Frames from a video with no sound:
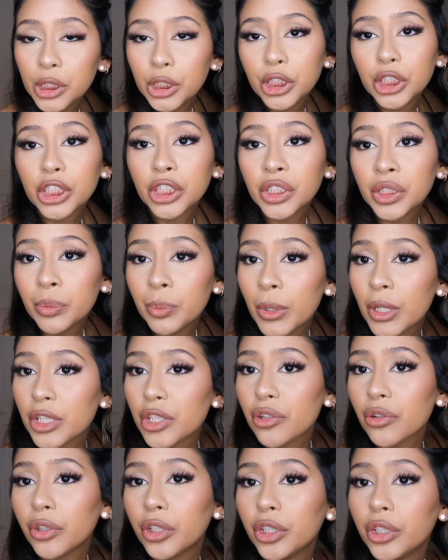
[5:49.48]
just
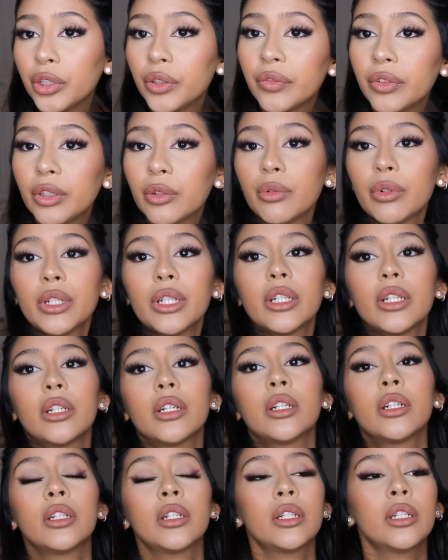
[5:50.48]
depends on you if you wanna
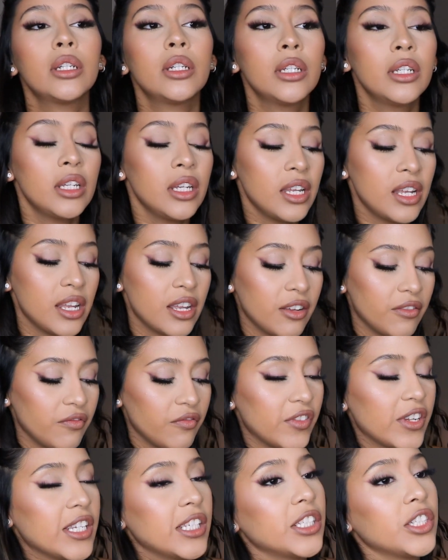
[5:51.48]

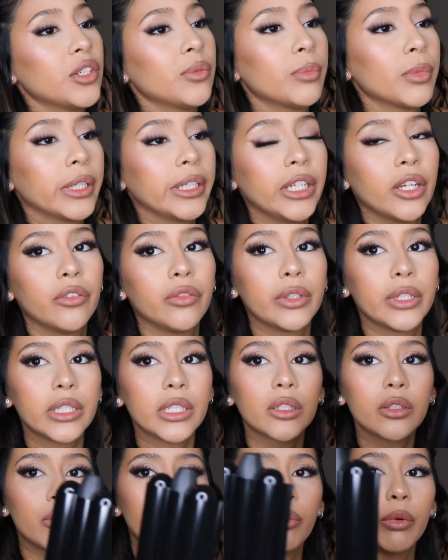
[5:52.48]
invest your money on
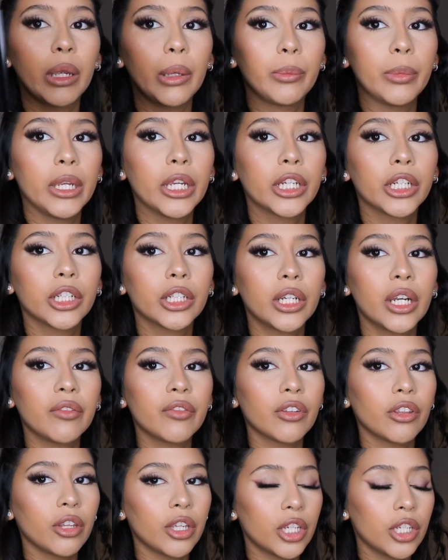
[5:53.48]
this wave maker. I
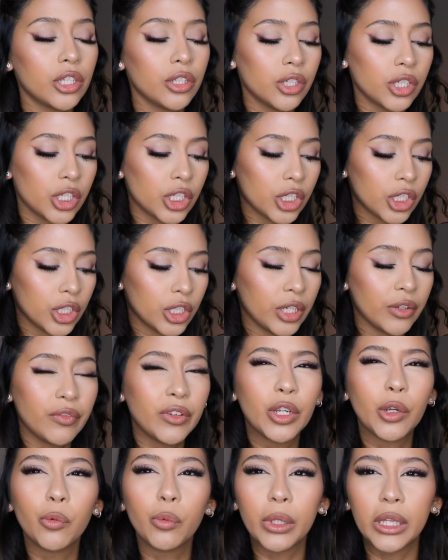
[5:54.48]
feel like you should. If
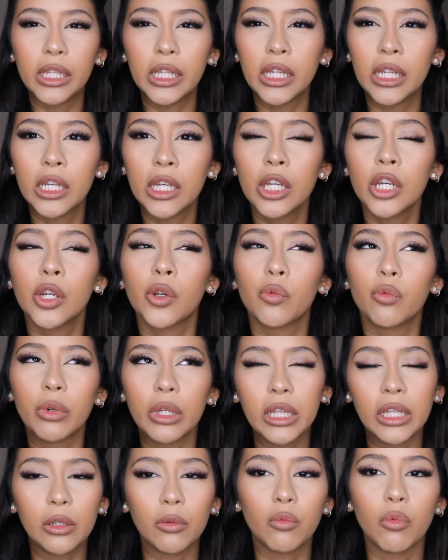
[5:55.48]
you
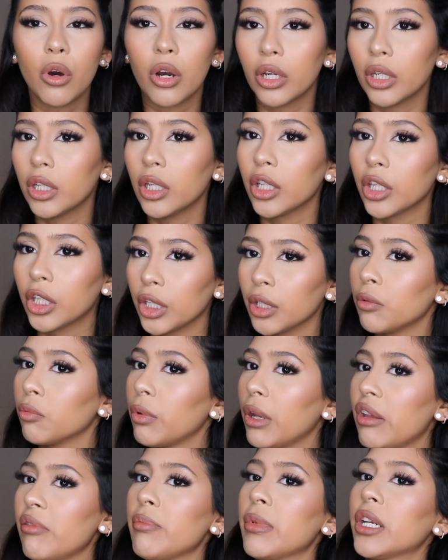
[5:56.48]
really want a good
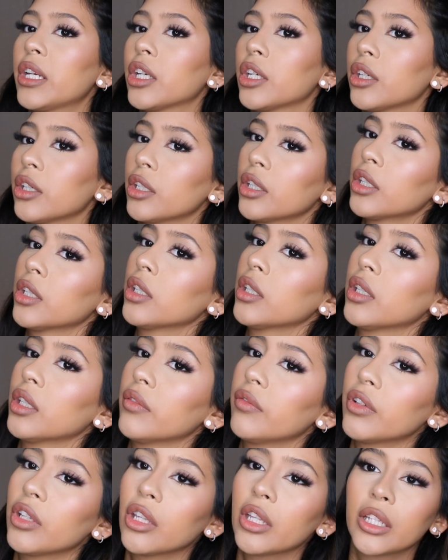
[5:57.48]
wave maker,
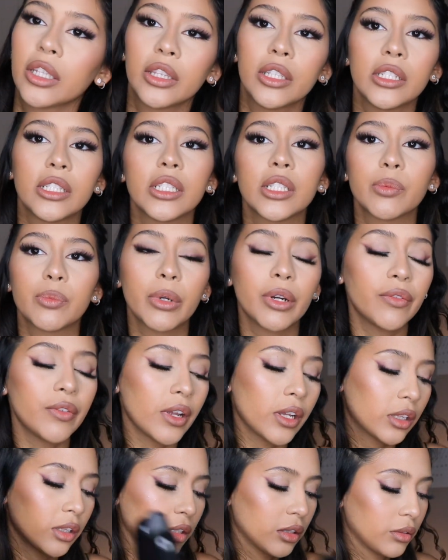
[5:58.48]
I feel like this is
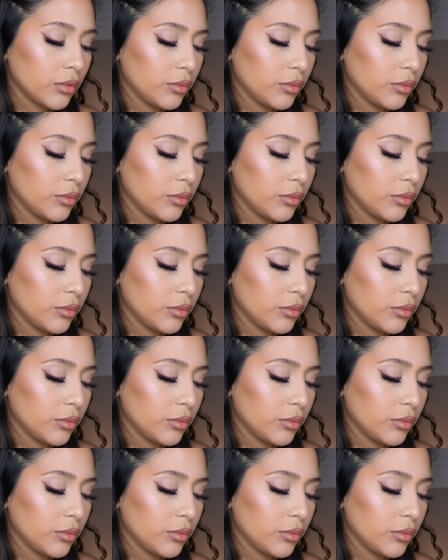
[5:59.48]
perfect.